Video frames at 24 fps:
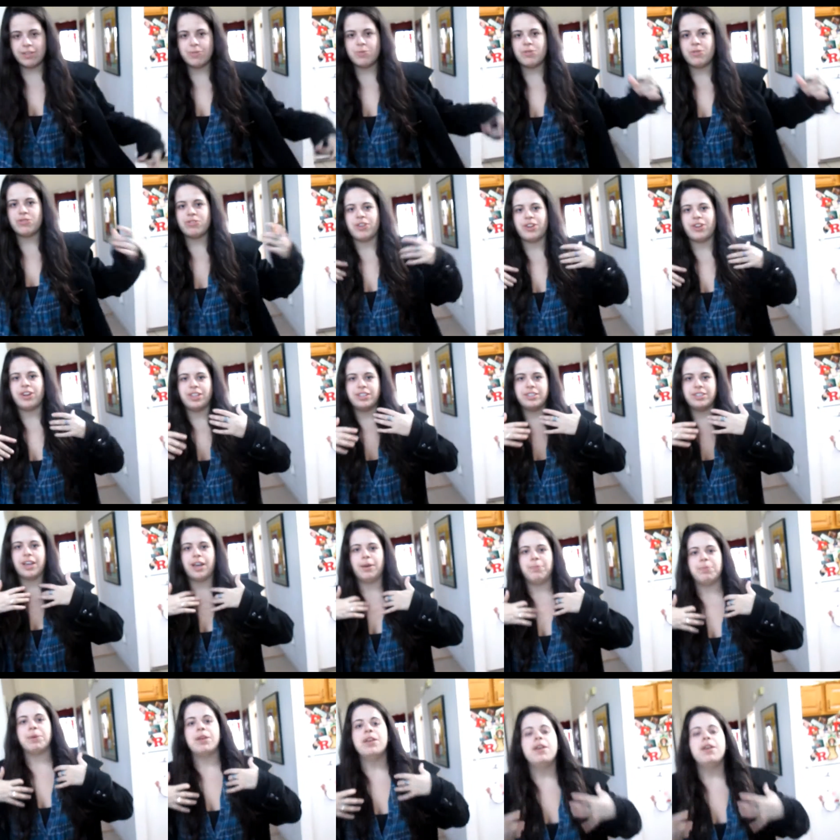guess we'll start on
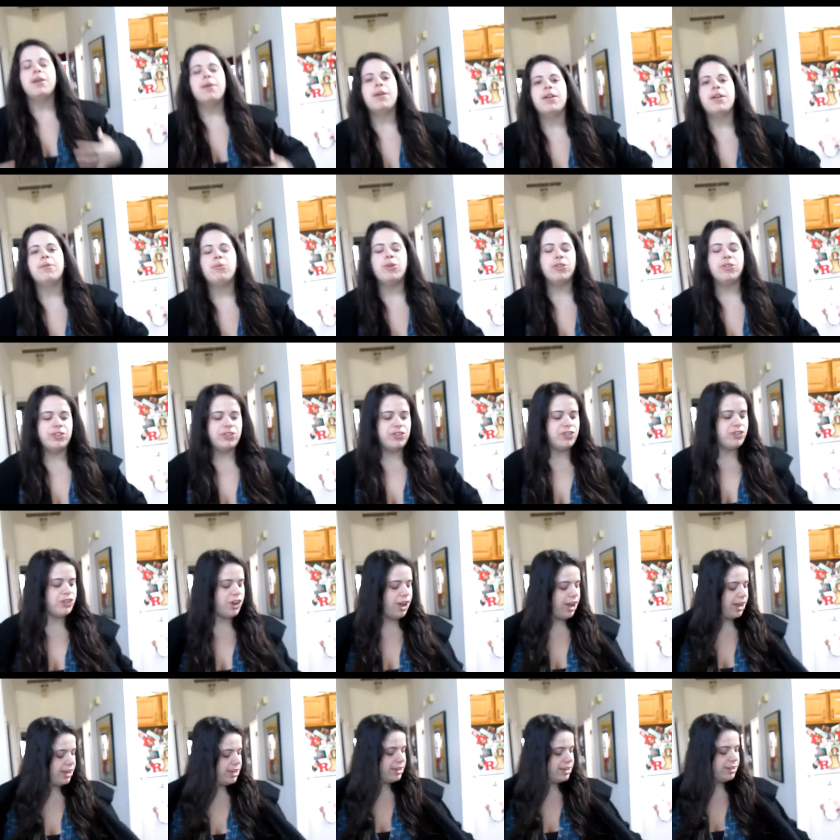top. Well, this
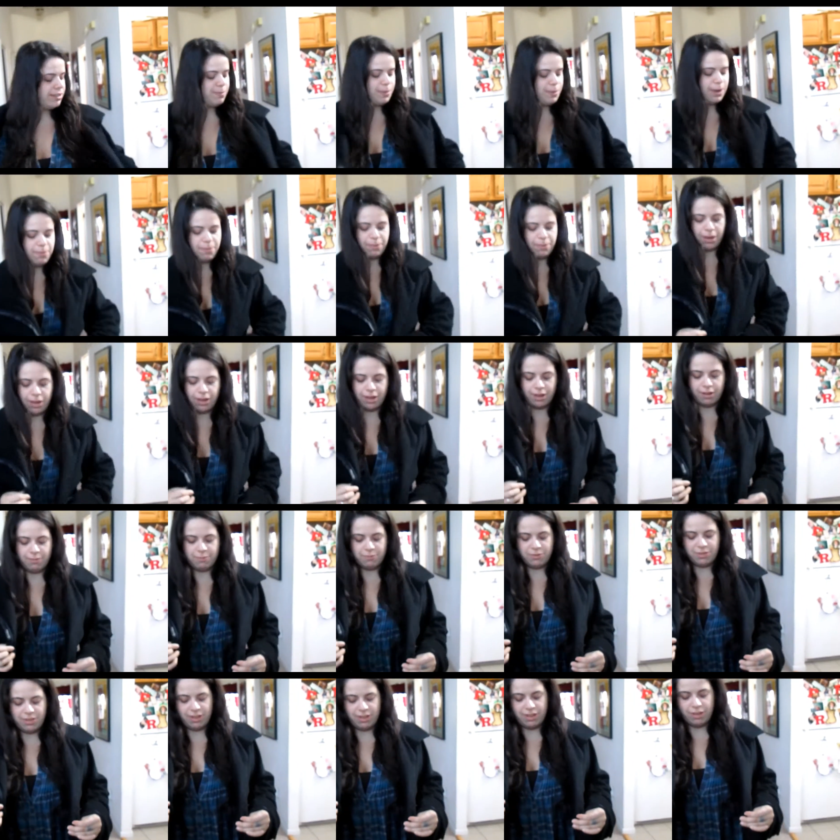jacket is my
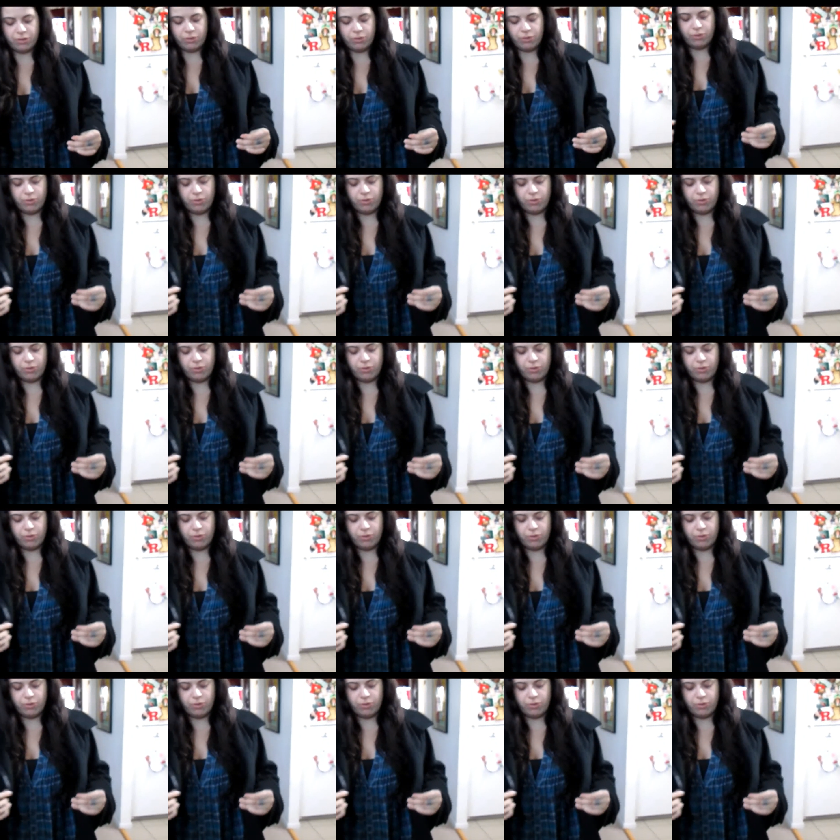mom's. It's